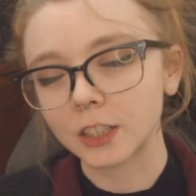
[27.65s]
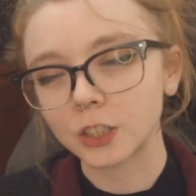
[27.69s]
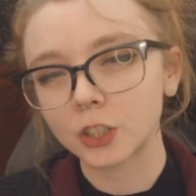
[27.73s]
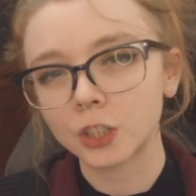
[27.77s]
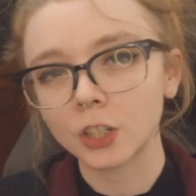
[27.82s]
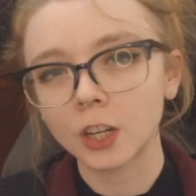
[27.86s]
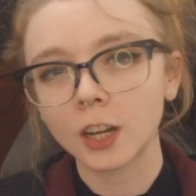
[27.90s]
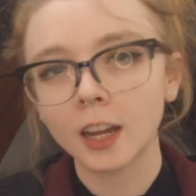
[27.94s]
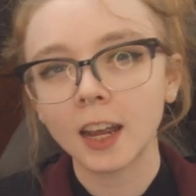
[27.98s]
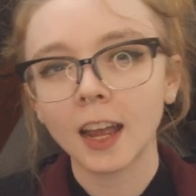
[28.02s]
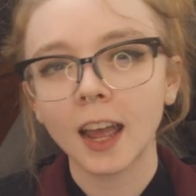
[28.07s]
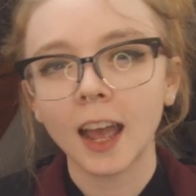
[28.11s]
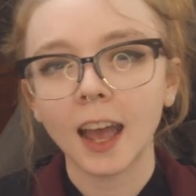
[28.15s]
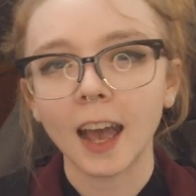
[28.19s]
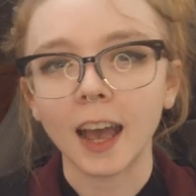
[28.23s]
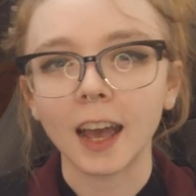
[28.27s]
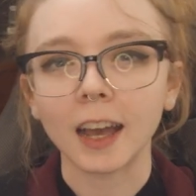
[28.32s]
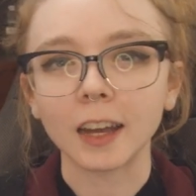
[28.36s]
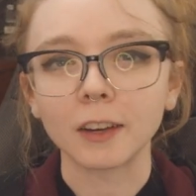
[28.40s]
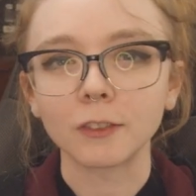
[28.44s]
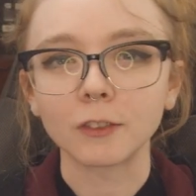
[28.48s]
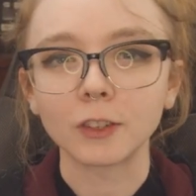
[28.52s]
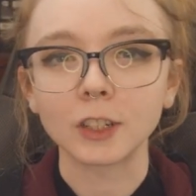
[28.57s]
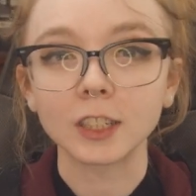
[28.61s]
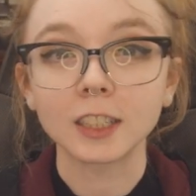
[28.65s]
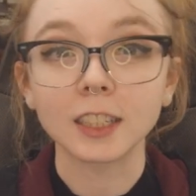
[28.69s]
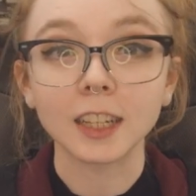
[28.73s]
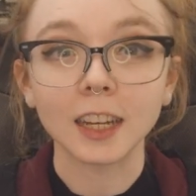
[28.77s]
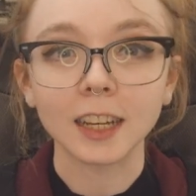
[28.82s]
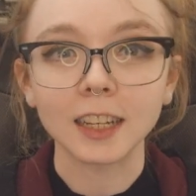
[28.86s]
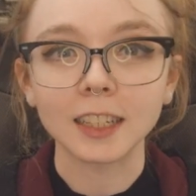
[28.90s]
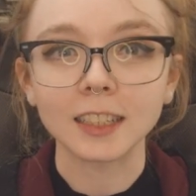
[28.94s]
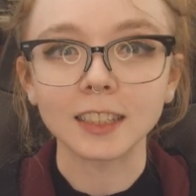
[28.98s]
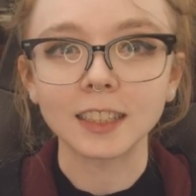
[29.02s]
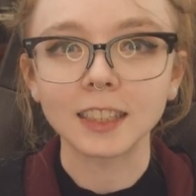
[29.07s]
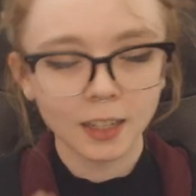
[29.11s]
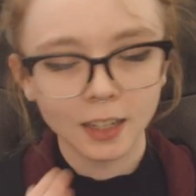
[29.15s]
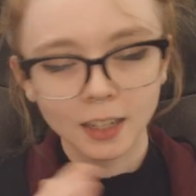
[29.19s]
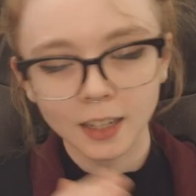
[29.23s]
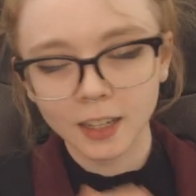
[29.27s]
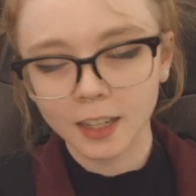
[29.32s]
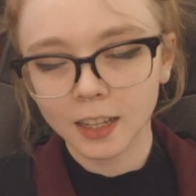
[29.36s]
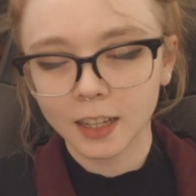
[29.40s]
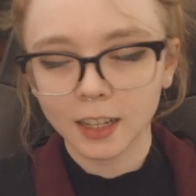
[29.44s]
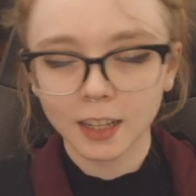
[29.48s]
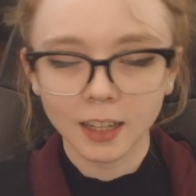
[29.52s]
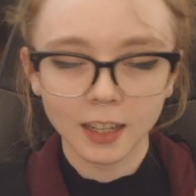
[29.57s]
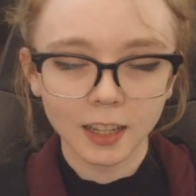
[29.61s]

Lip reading: / advertising.